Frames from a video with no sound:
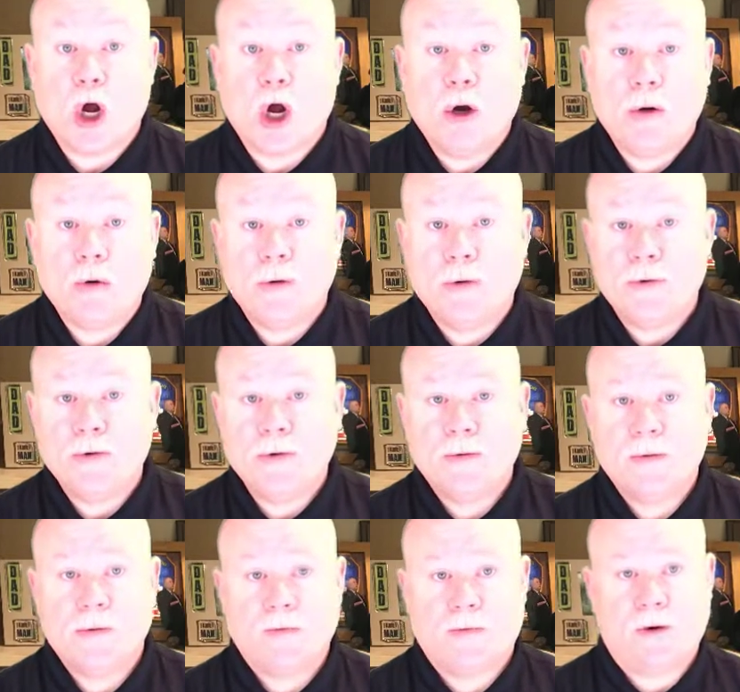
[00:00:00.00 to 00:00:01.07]
own
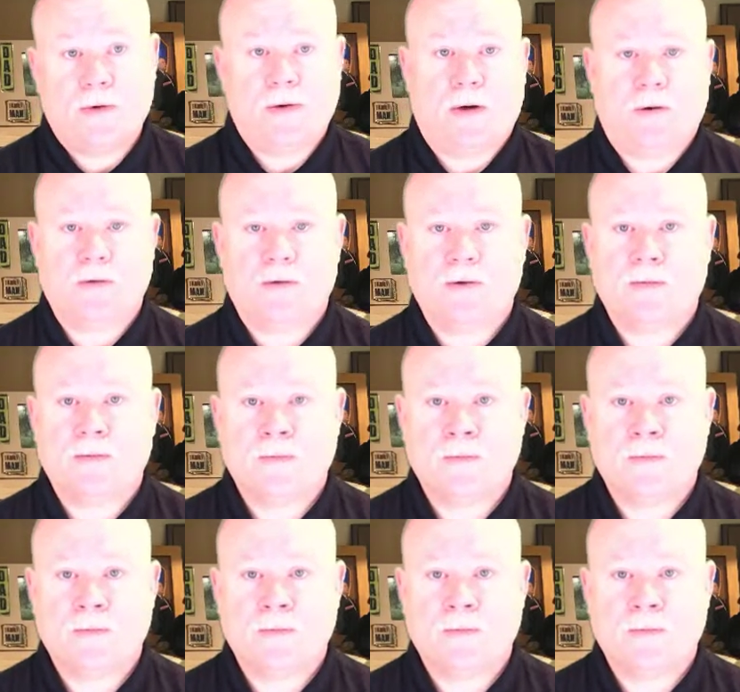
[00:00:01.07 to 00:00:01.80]
photos